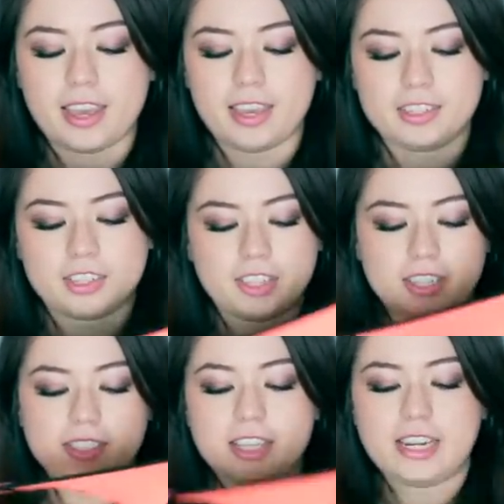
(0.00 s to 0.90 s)
and on
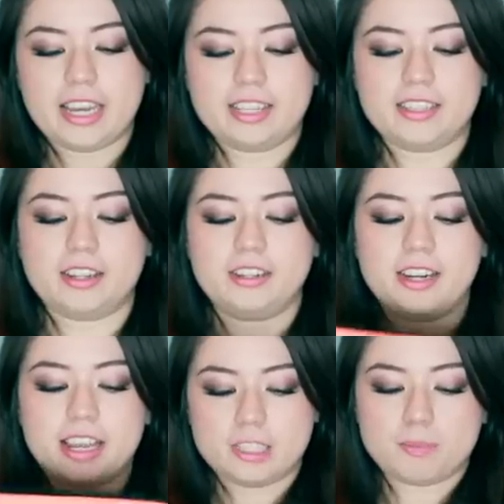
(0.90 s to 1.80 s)
the inside it has that
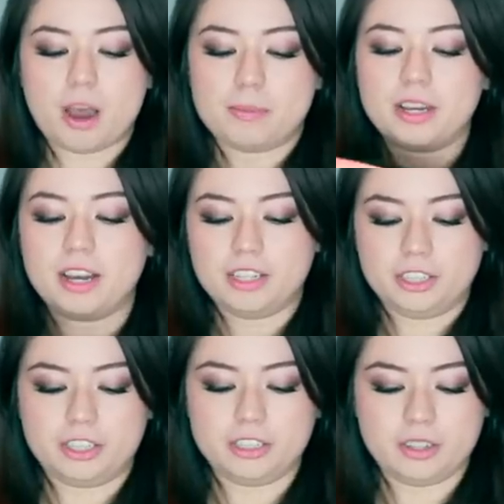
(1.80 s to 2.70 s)
nice pop of
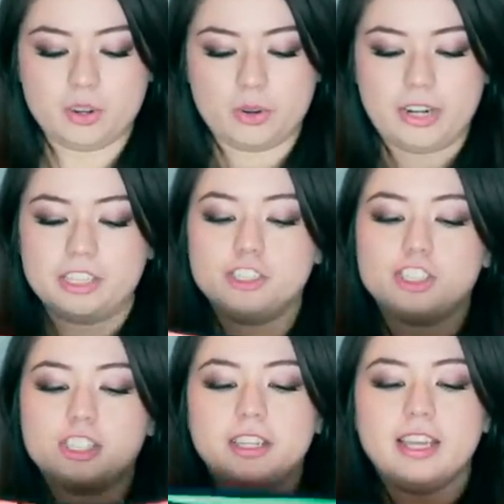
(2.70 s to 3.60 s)
color
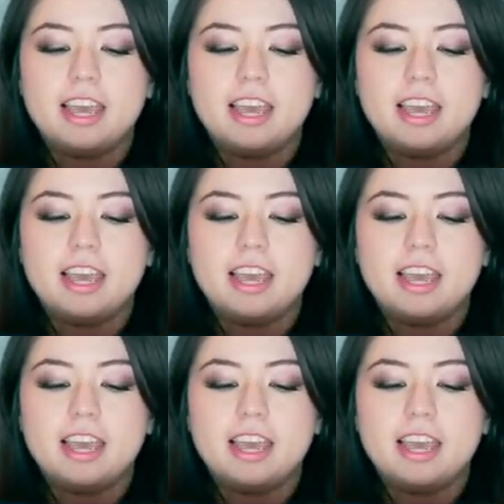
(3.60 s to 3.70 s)
orange,